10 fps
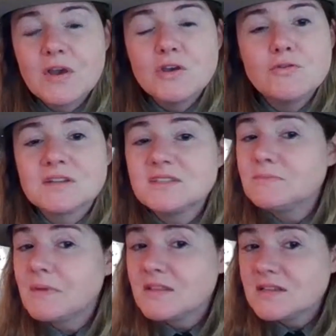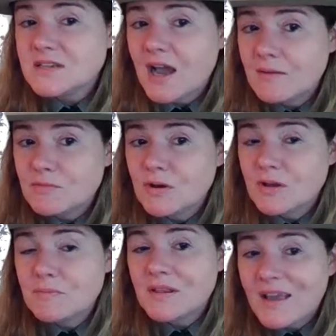You can spend this time
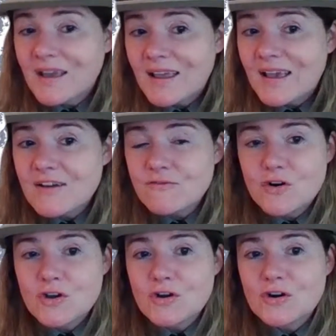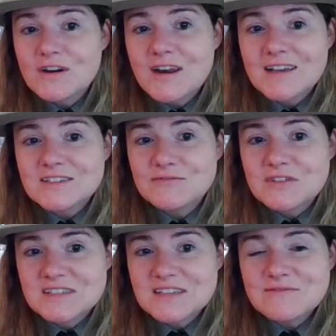doing planning for your next
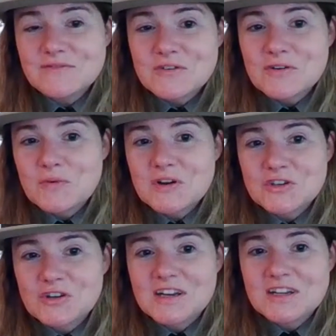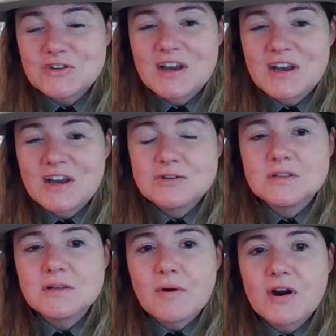visit for what you're going to try to do in
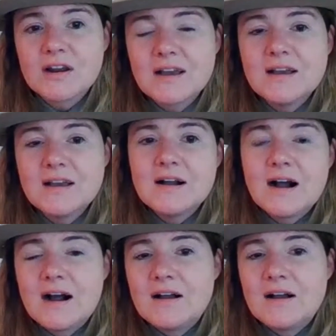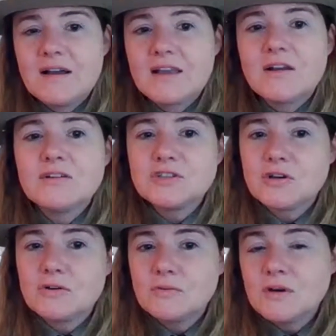the park. And
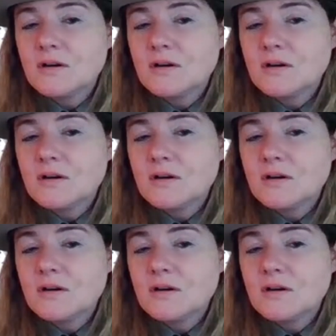also,